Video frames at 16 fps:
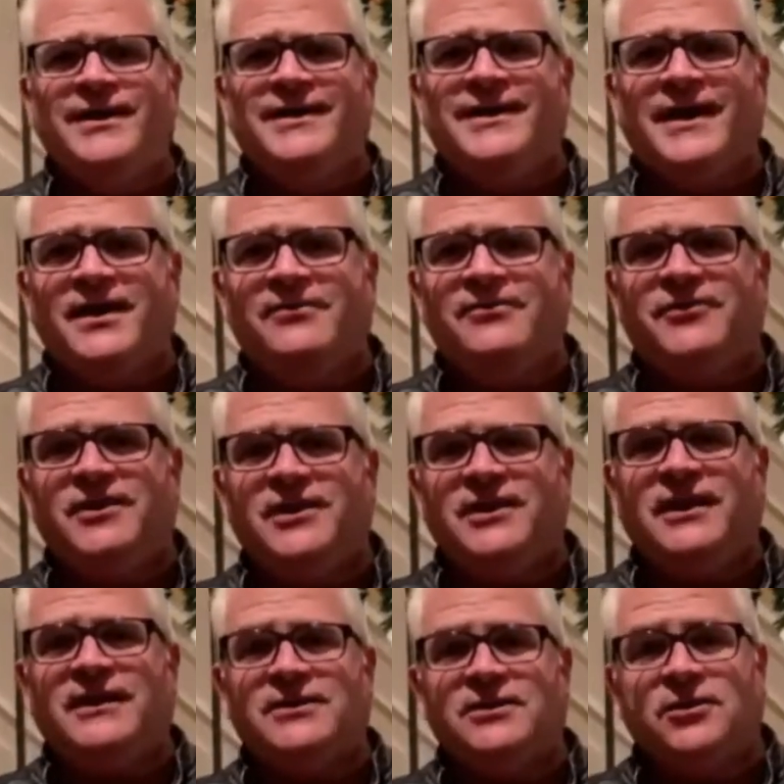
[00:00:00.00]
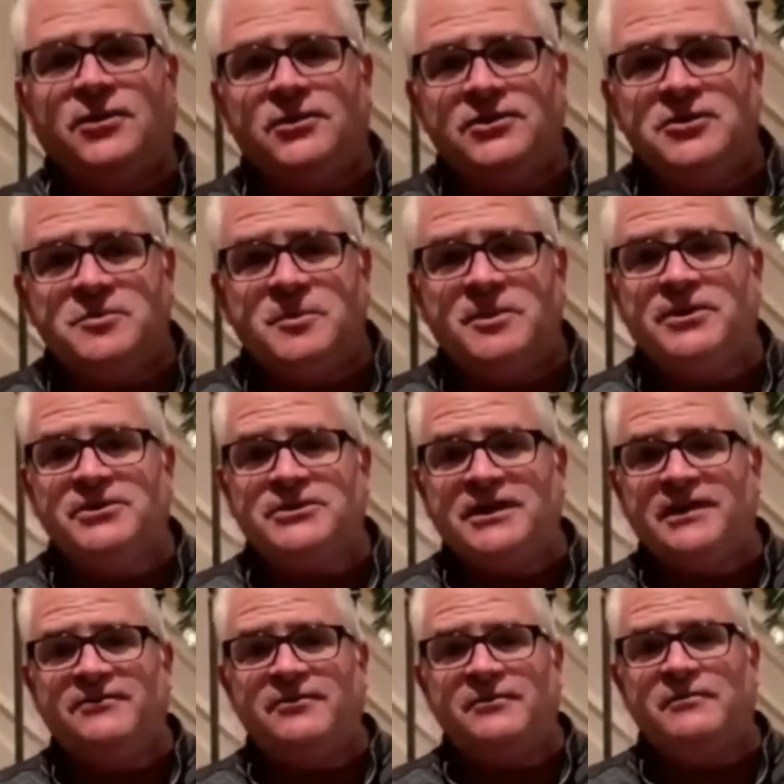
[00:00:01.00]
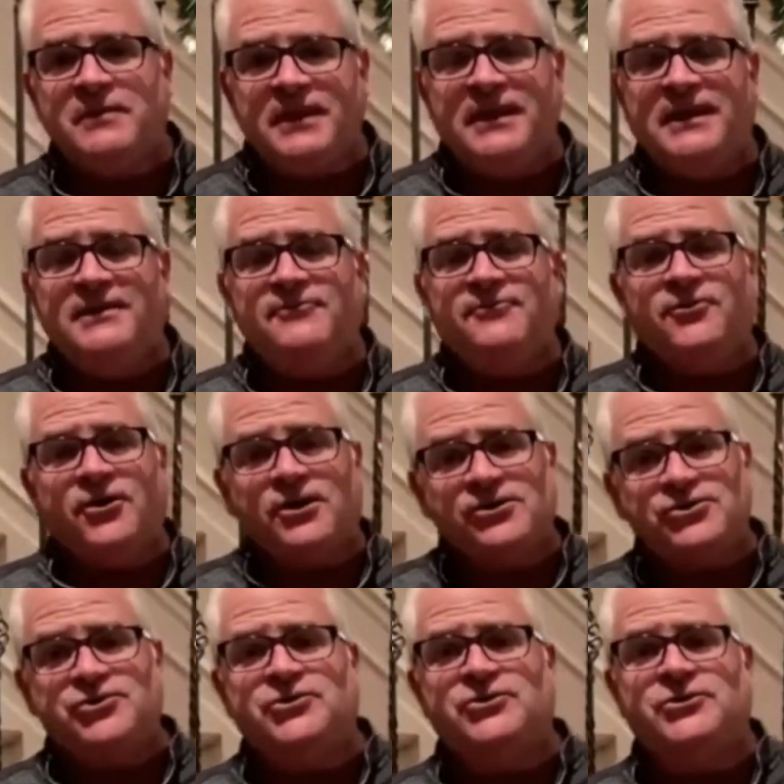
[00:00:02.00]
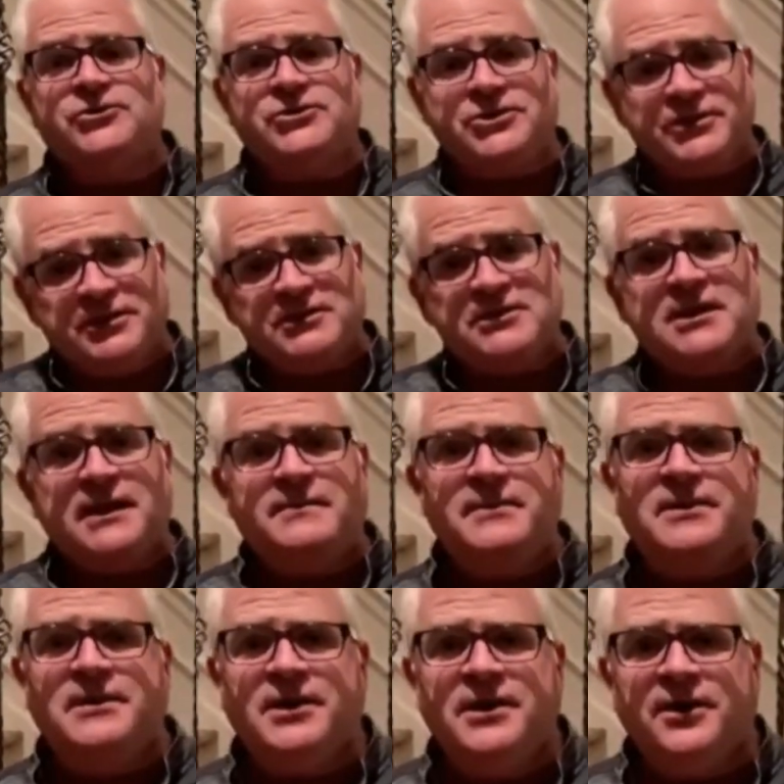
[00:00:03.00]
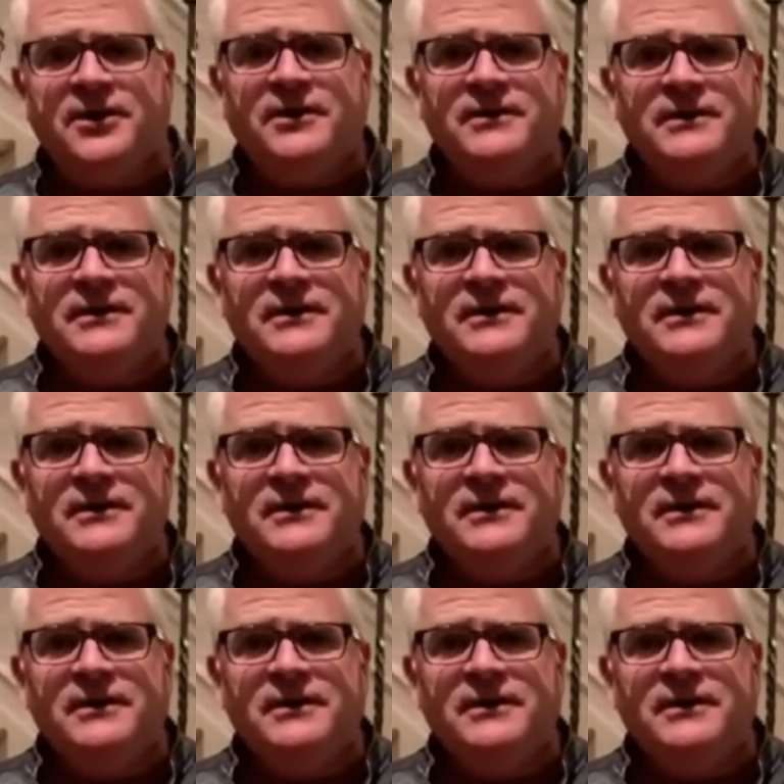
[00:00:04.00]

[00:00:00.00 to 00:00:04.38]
that I feel like the Holy Spirit's given me for our church in this coming year.